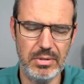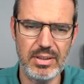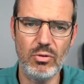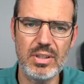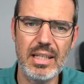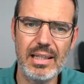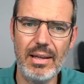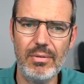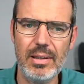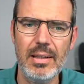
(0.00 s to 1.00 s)
associate
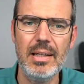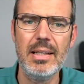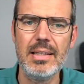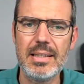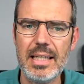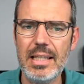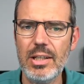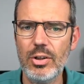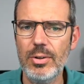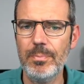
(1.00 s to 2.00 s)
level,
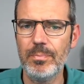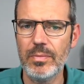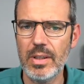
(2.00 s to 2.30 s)
senior,